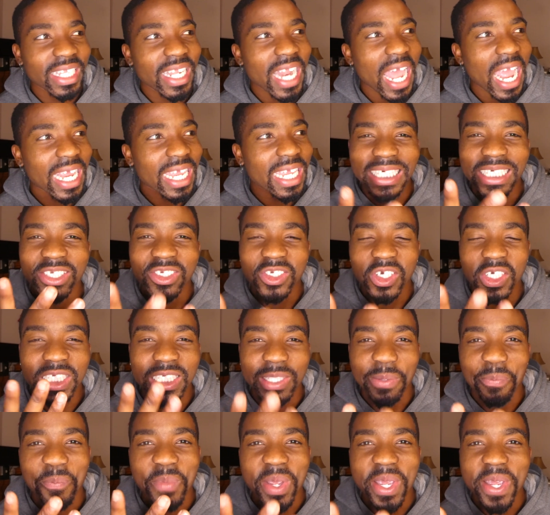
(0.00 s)
Like it's
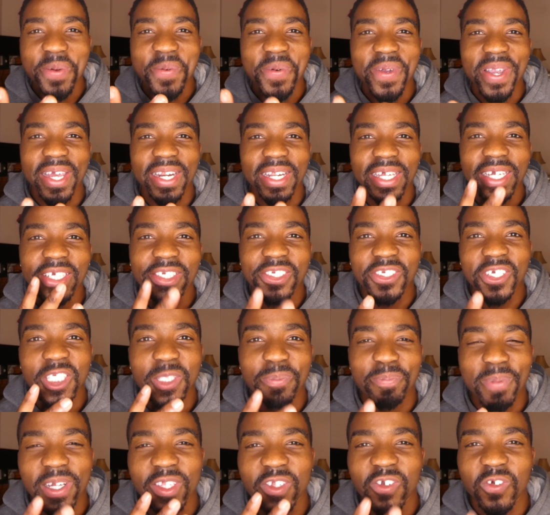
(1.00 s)
just in me, man. It's
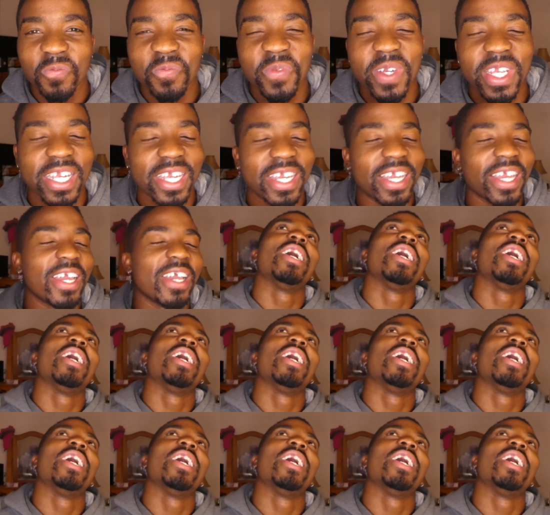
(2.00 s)
just part of me.